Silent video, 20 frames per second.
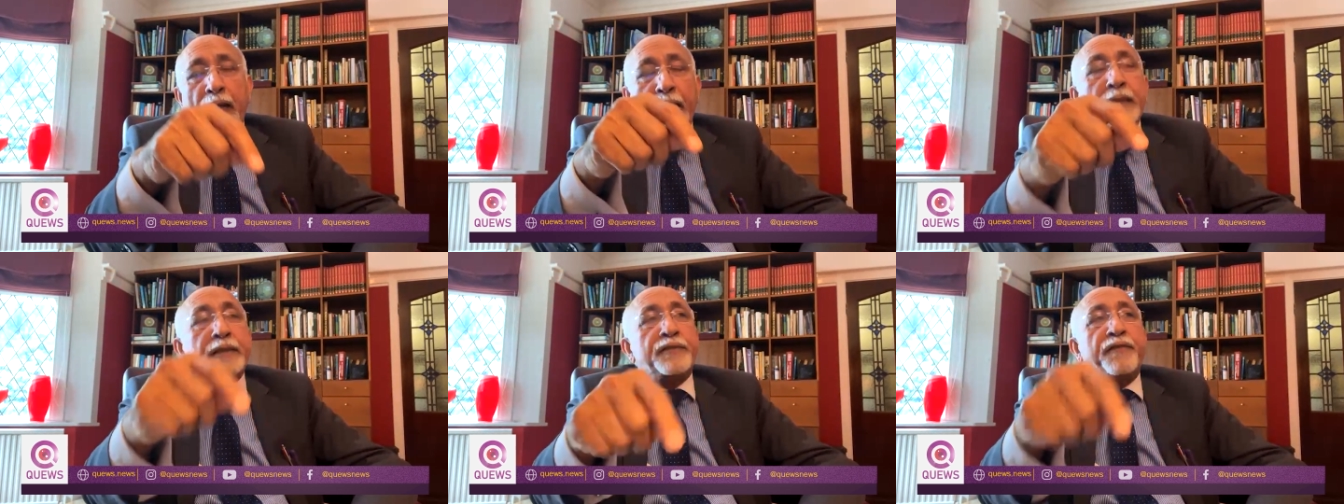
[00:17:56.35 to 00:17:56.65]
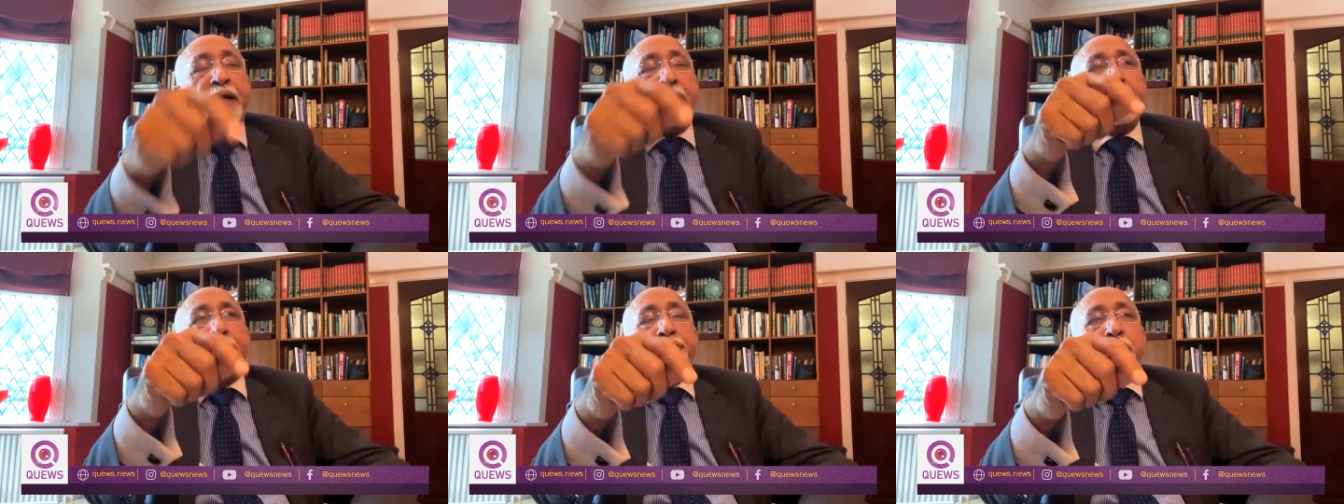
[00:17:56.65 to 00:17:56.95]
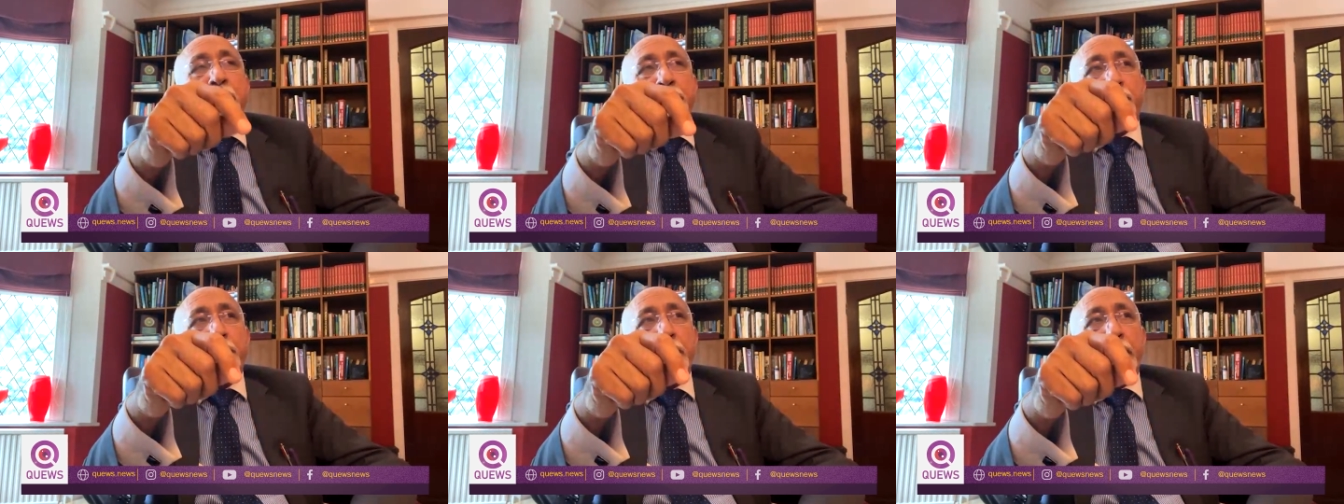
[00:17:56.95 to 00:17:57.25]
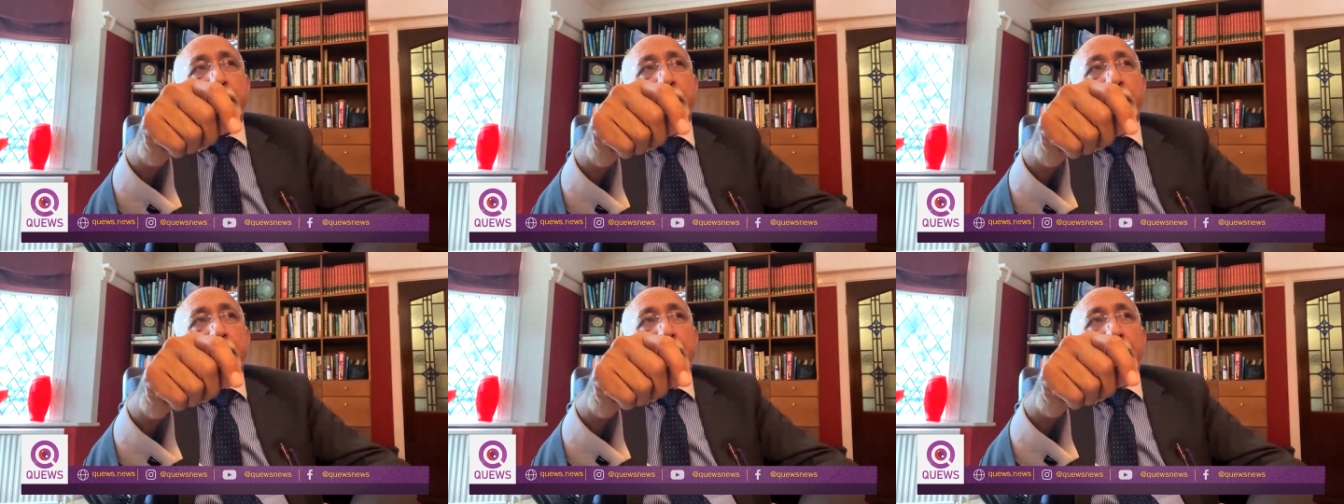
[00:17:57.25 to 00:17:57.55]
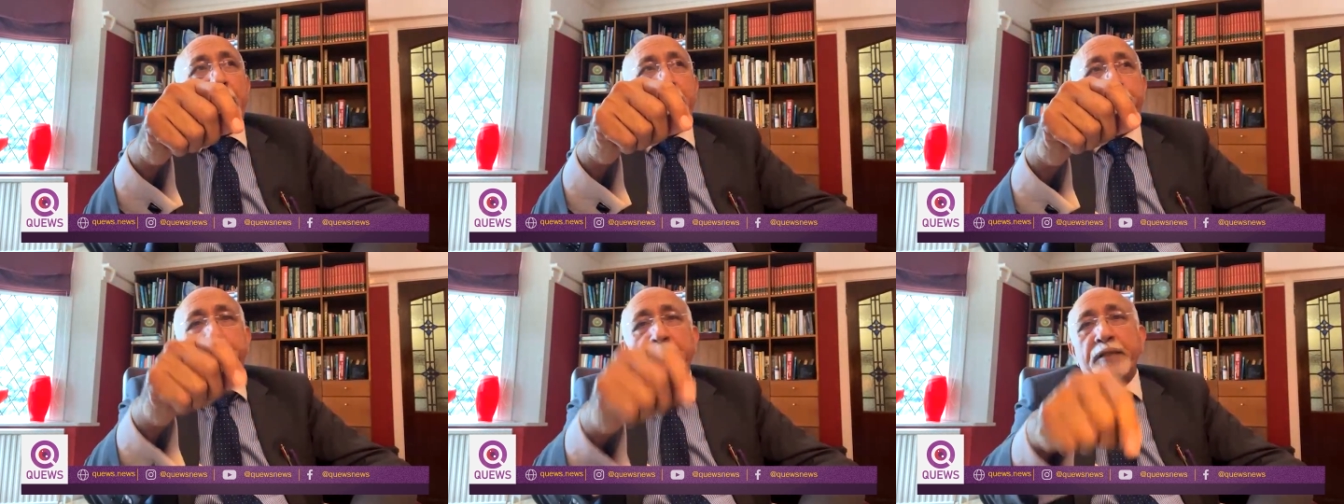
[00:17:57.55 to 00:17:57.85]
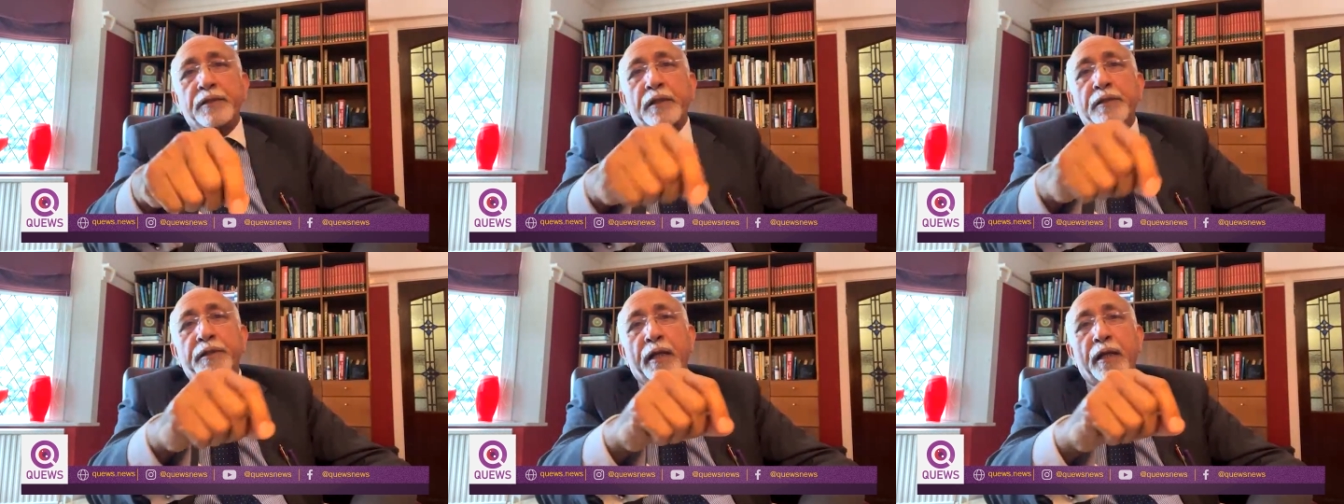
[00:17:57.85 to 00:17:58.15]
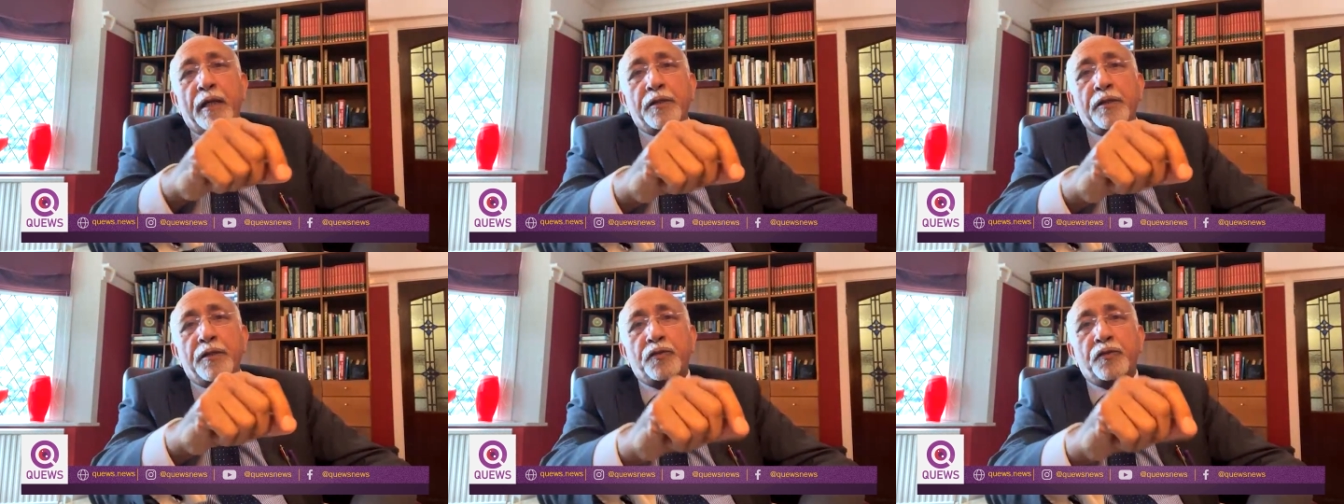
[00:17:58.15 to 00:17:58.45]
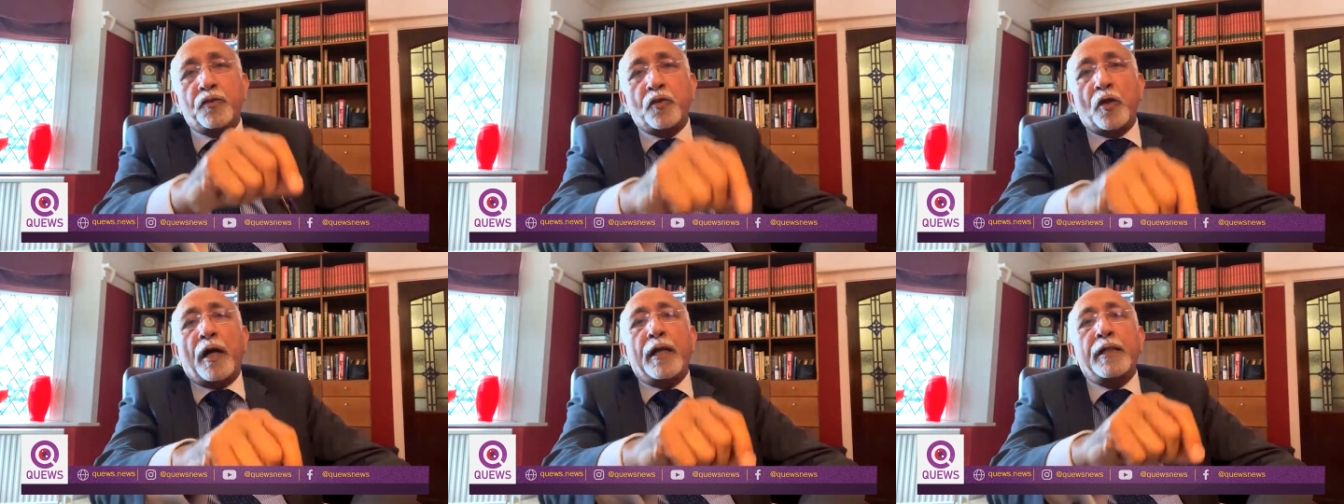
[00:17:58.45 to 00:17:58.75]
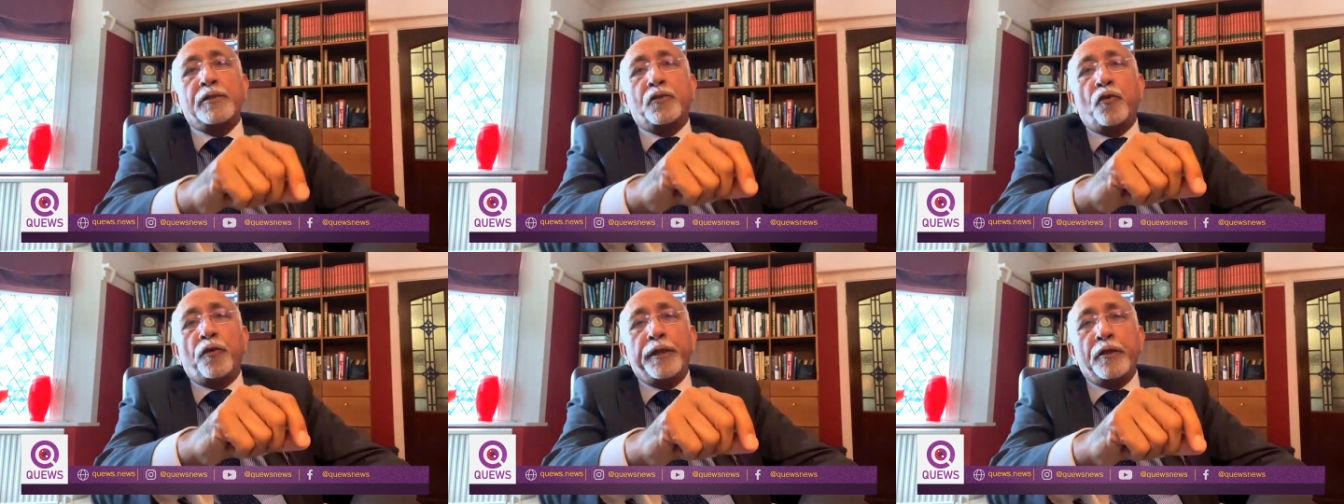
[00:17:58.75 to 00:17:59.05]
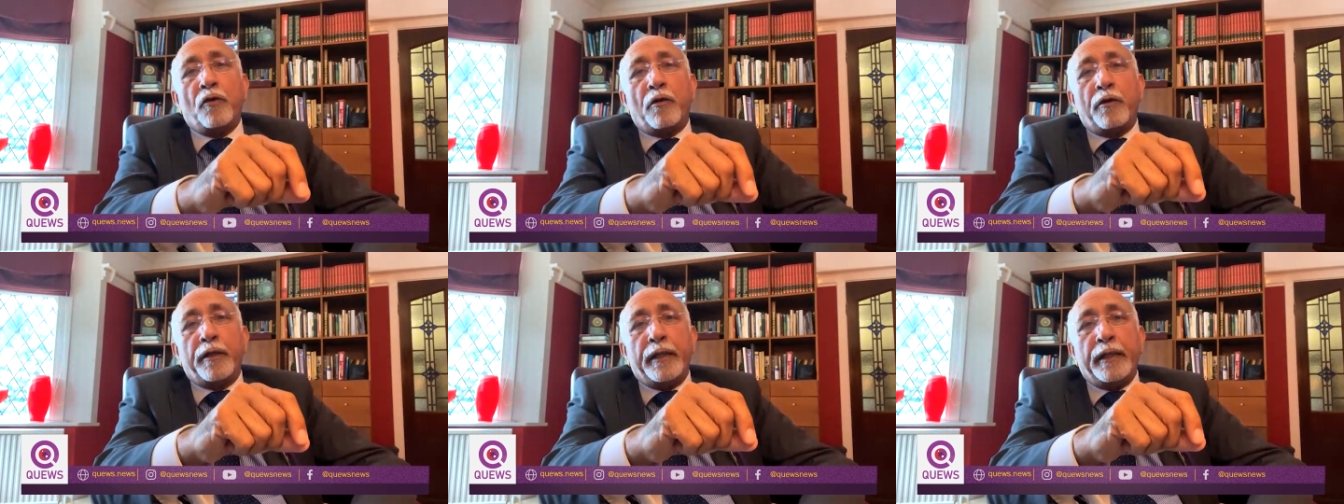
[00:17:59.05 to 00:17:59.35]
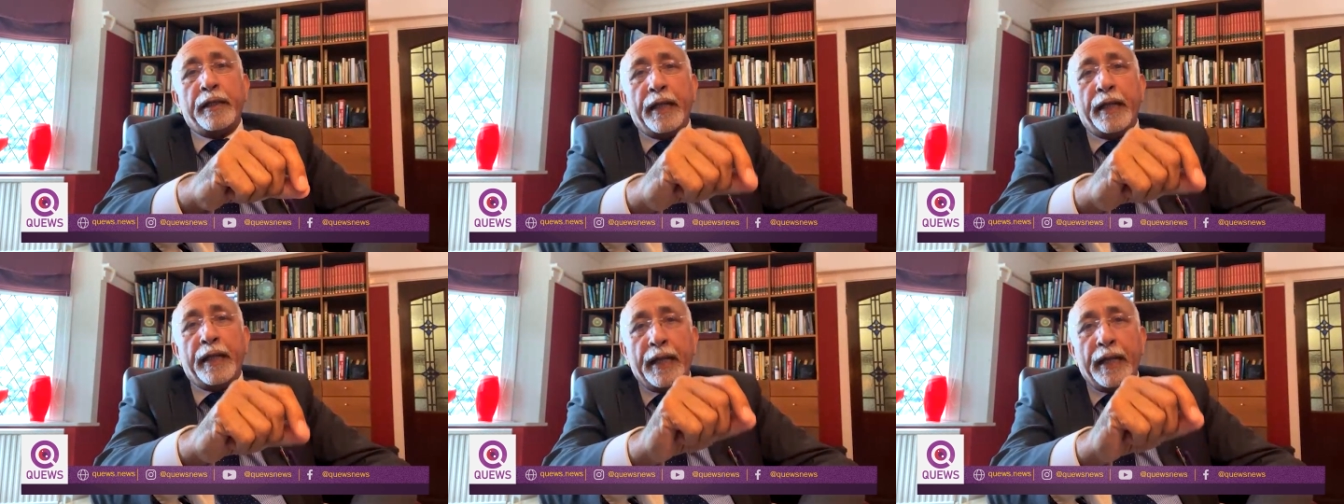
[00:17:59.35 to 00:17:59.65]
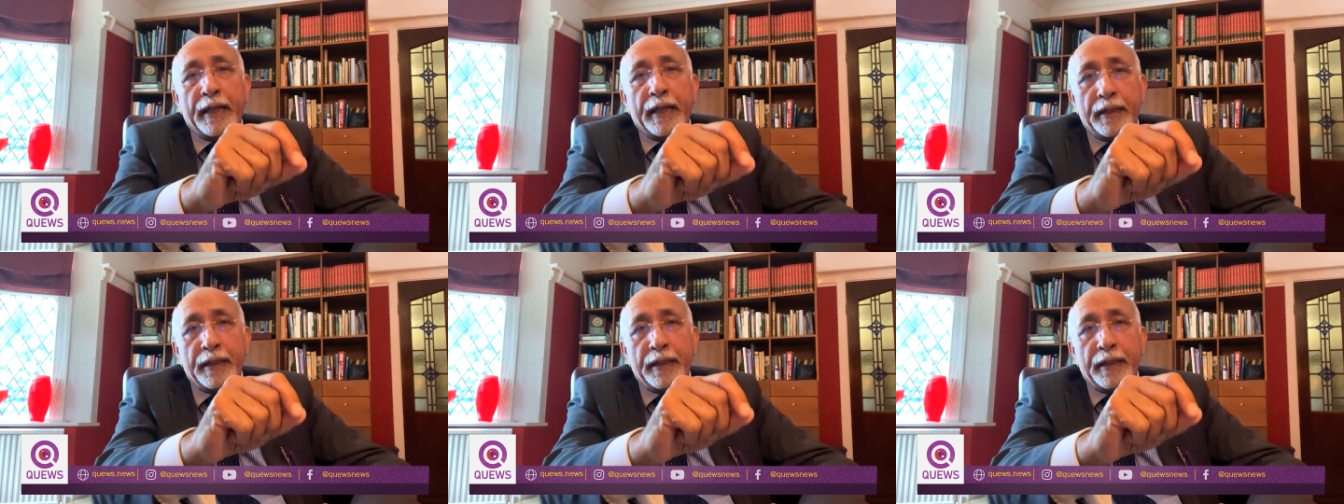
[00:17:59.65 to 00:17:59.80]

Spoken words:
It's very interesting. At present, there are trials going on in